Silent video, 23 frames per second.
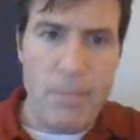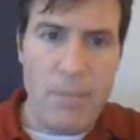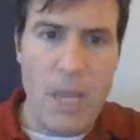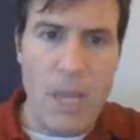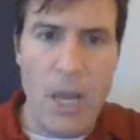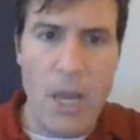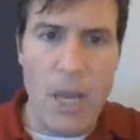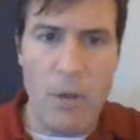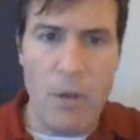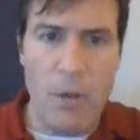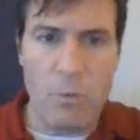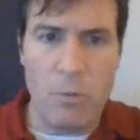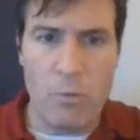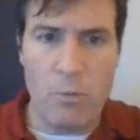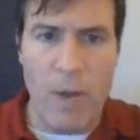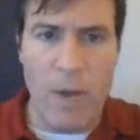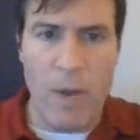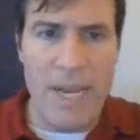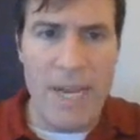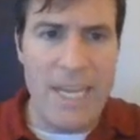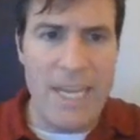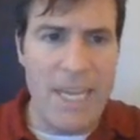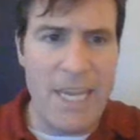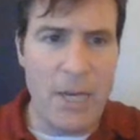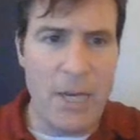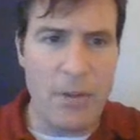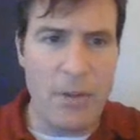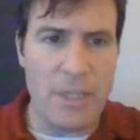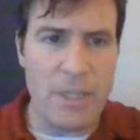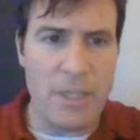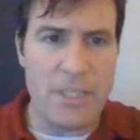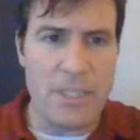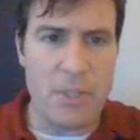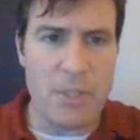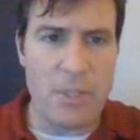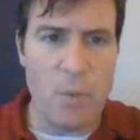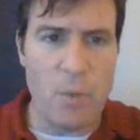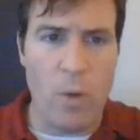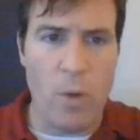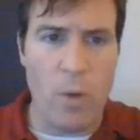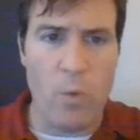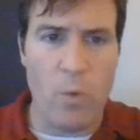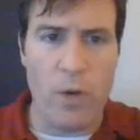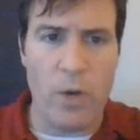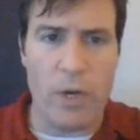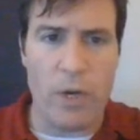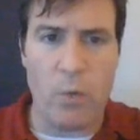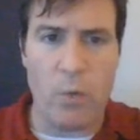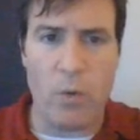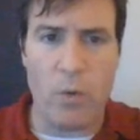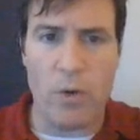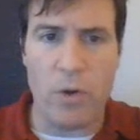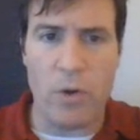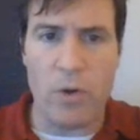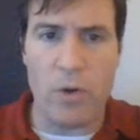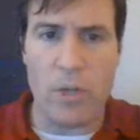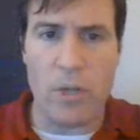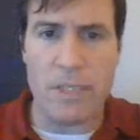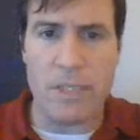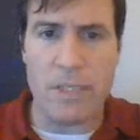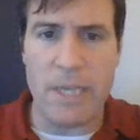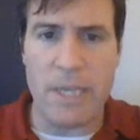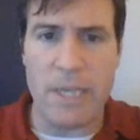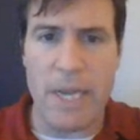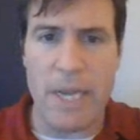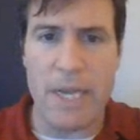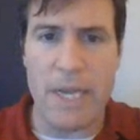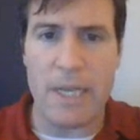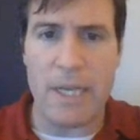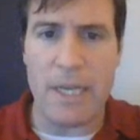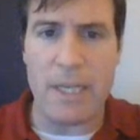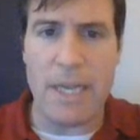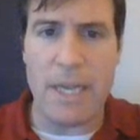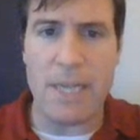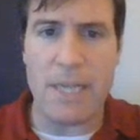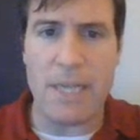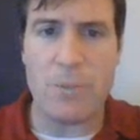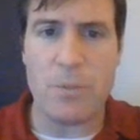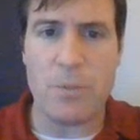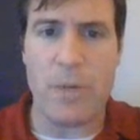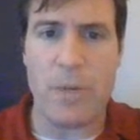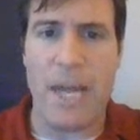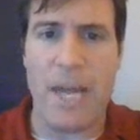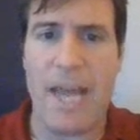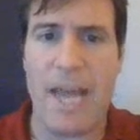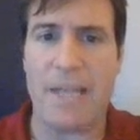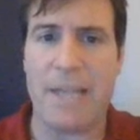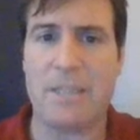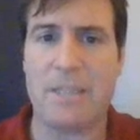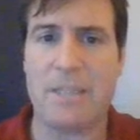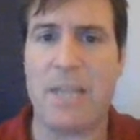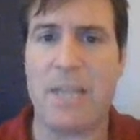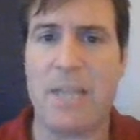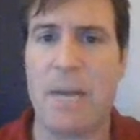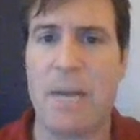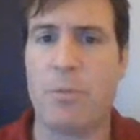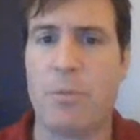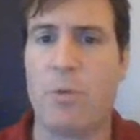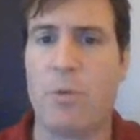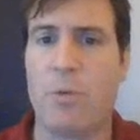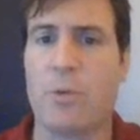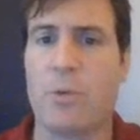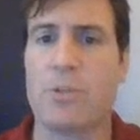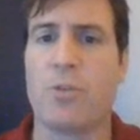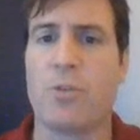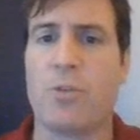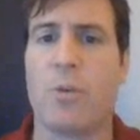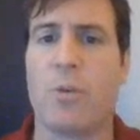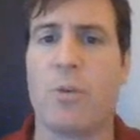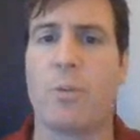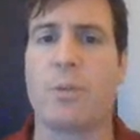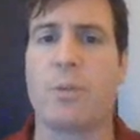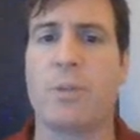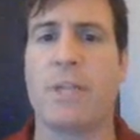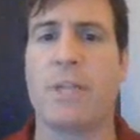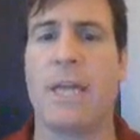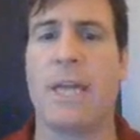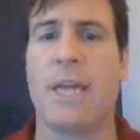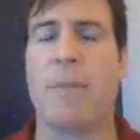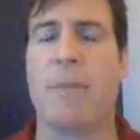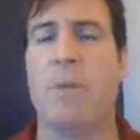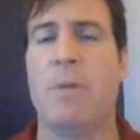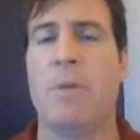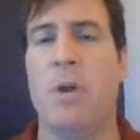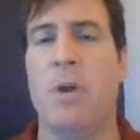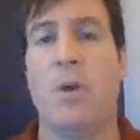right here, this is what we're gonna work on today in class. We're gonna add a timer or a scoreboard to the game.